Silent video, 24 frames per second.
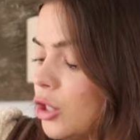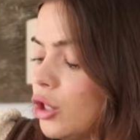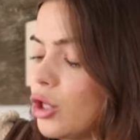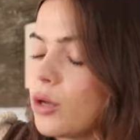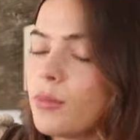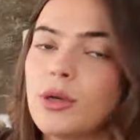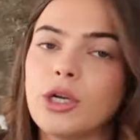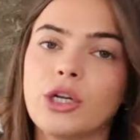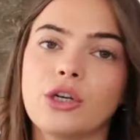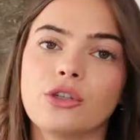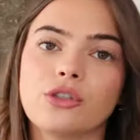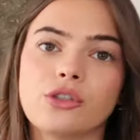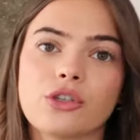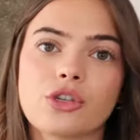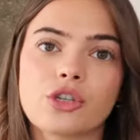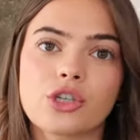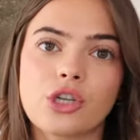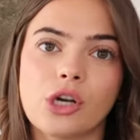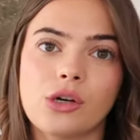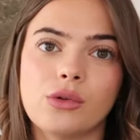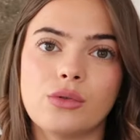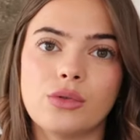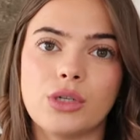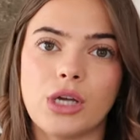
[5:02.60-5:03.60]
you can put it on your
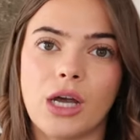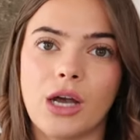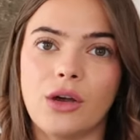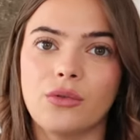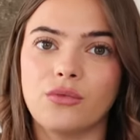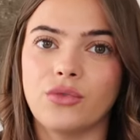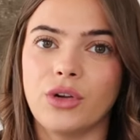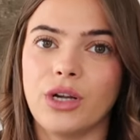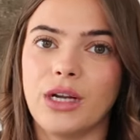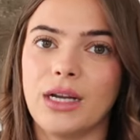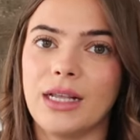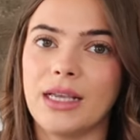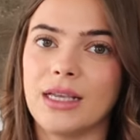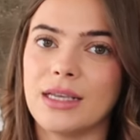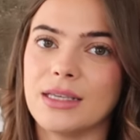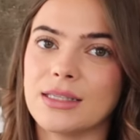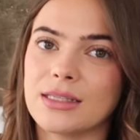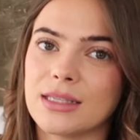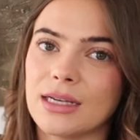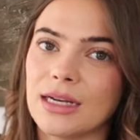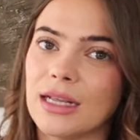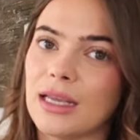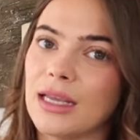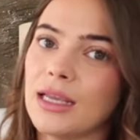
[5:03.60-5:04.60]
shoulder really
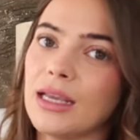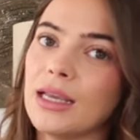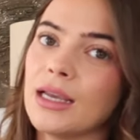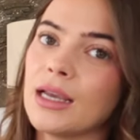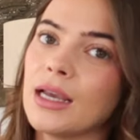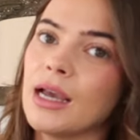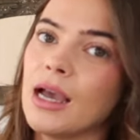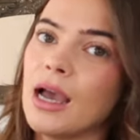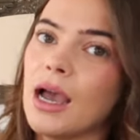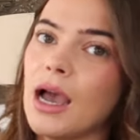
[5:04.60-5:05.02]
easily,